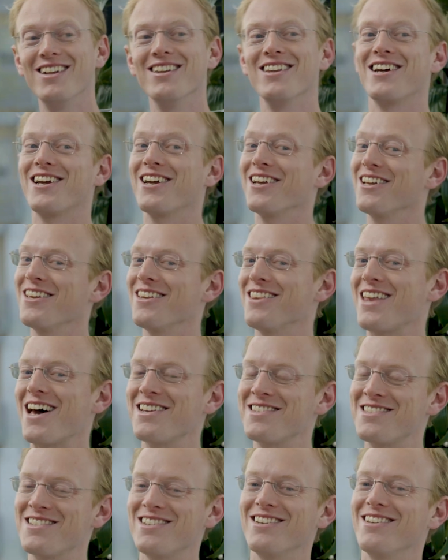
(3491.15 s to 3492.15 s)
Like
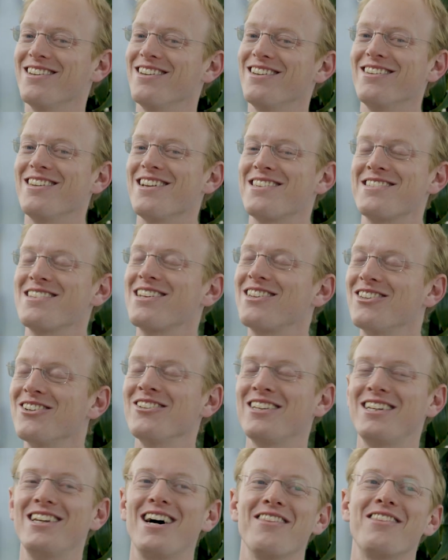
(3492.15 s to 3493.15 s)
that's
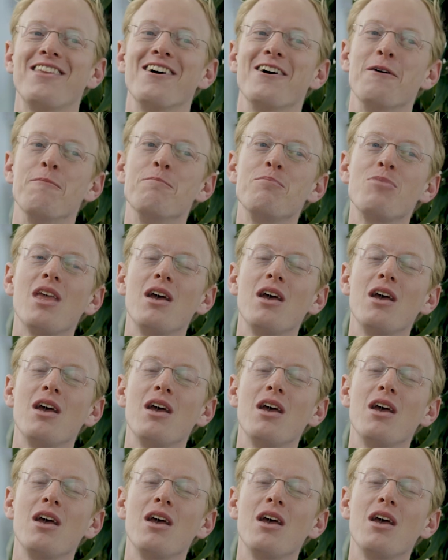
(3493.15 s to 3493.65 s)
clearly not there.